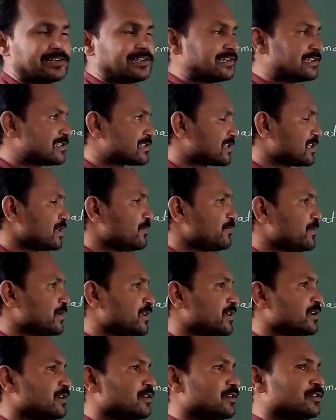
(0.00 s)

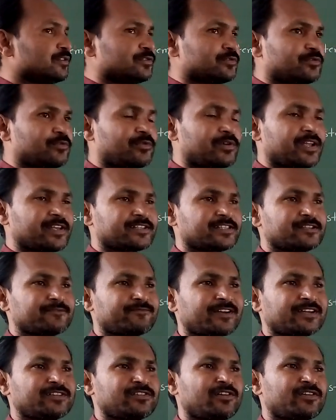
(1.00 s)
Simply to
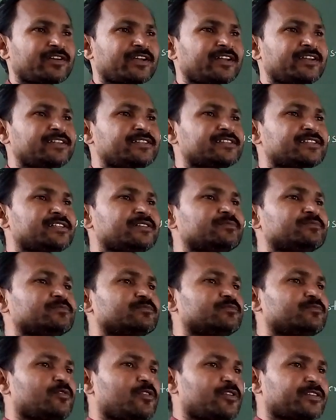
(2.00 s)
classify the
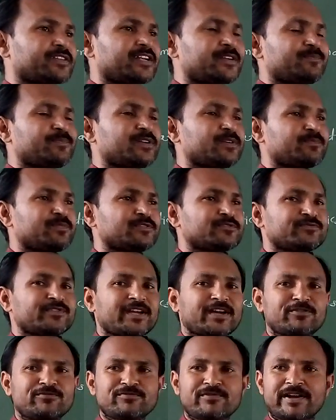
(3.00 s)
organism, for that purpose
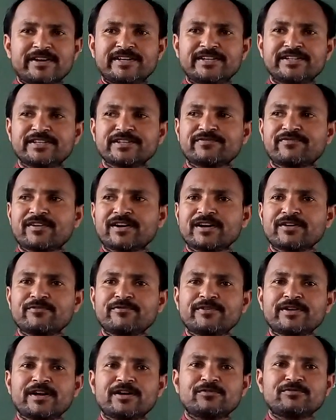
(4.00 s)
we have to identify
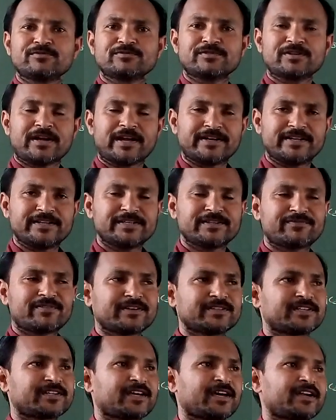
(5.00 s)

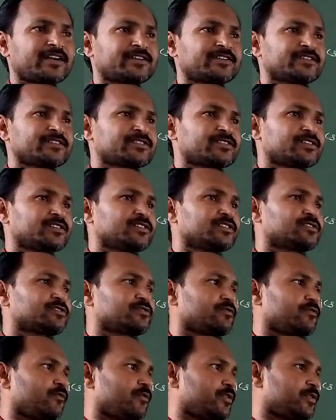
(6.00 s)
the
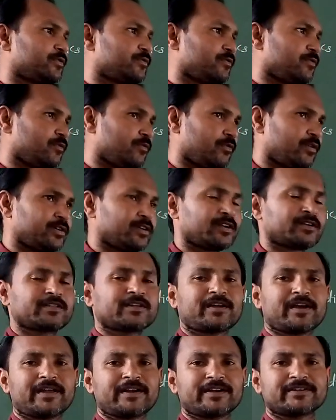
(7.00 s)
characteristics, what are
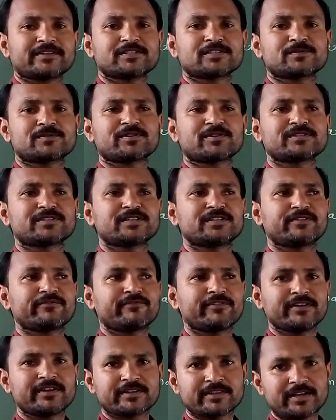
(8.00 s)
the characters present,
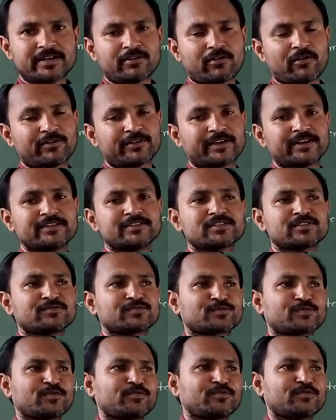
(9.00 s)
where that organism is
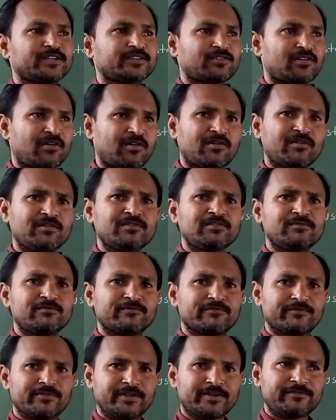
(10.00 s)
found, that all
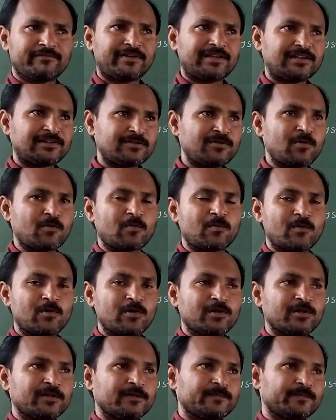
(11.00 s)
very well know.
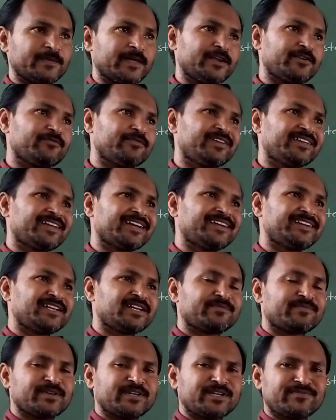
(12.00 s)
Then we can take
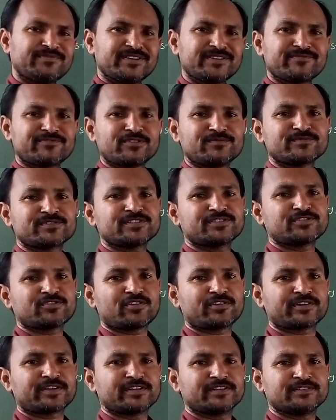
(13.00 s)
benefit from such
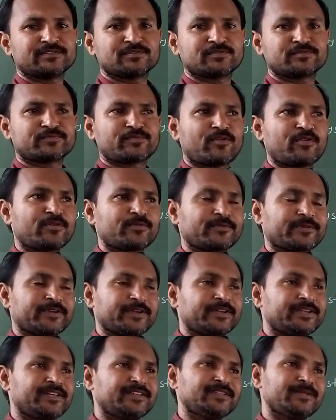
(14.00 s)
organisms. For
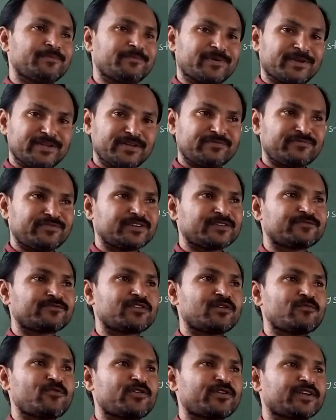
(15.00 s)
getting the benefit
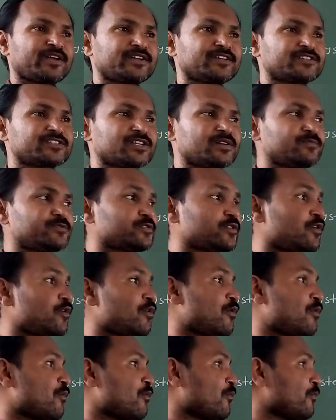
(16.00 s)
from organisms,
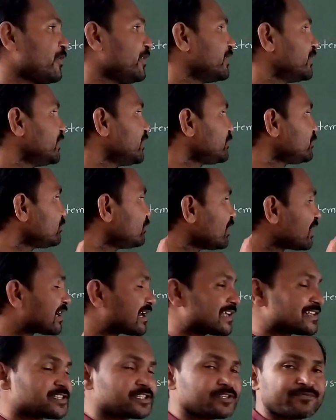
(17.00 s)
we need to
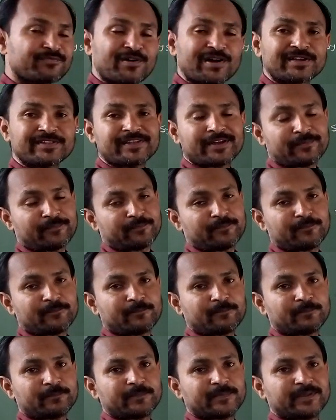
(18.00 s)
classify them,
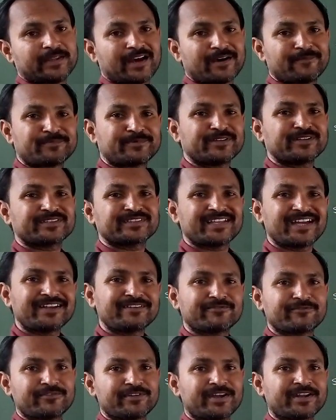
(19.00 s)
and after
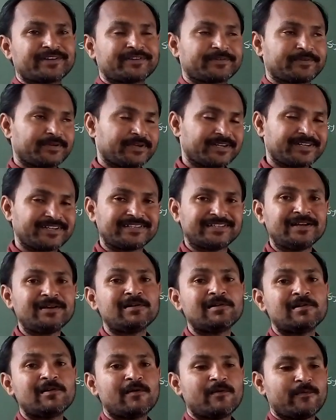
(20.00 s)
that we are getting the
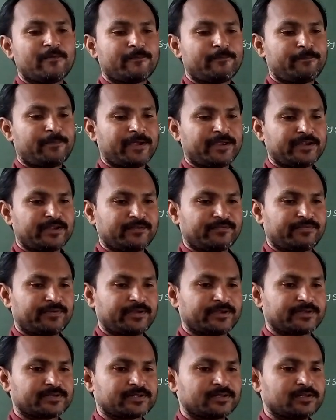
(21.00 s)

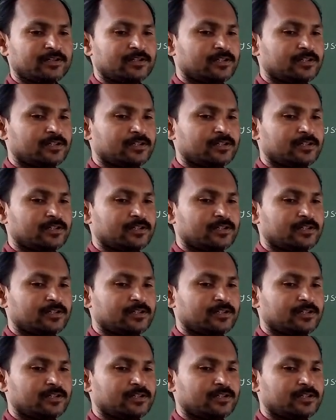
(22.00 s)
benefit.